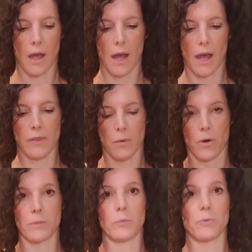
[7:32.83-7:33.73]
And then we're
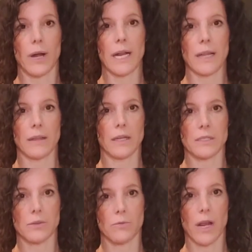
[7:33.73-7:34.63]
going to be braiding
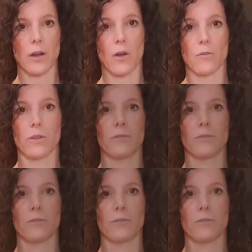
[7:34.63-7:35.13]
this right over the